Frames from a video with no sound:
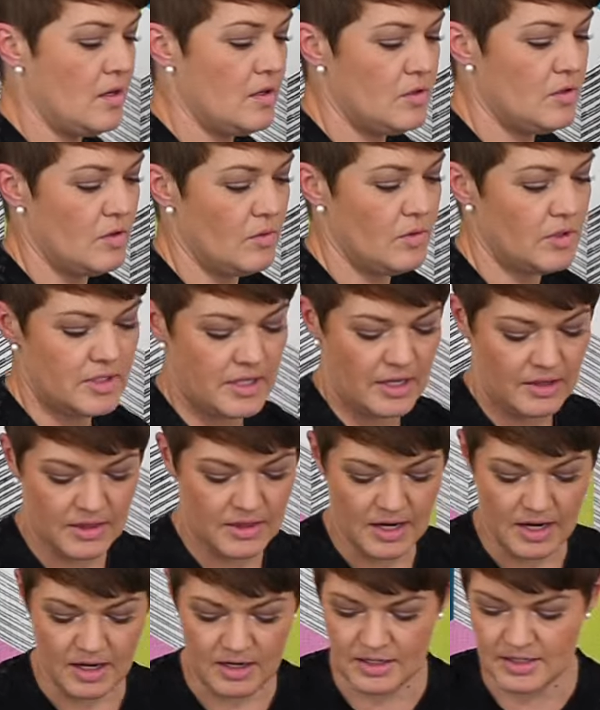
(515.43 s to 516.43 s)
So we'll set
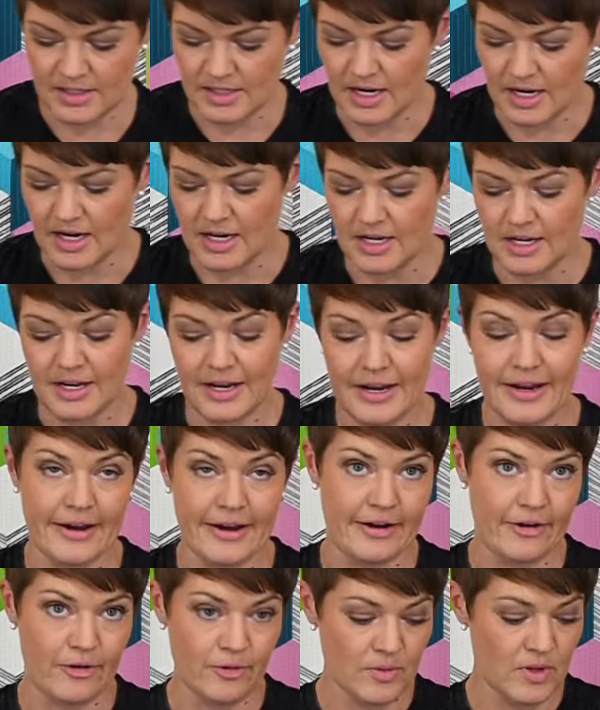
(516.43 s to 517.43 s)
that aside
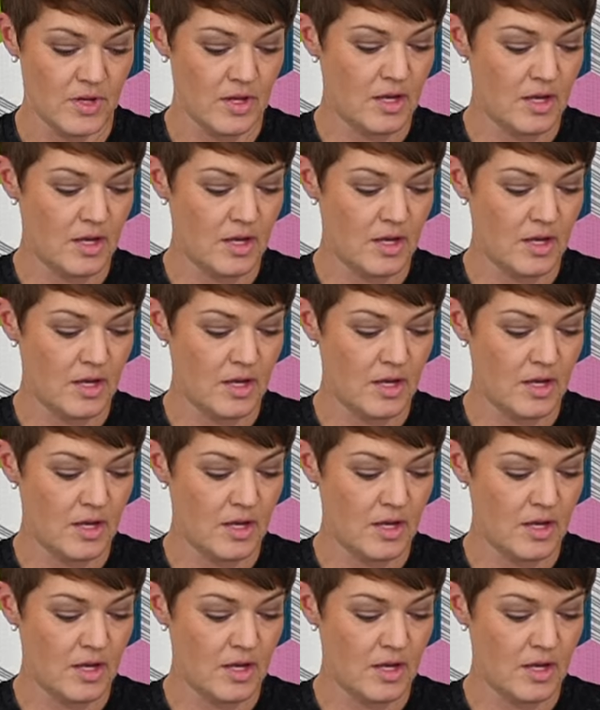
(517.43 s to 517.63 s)
now.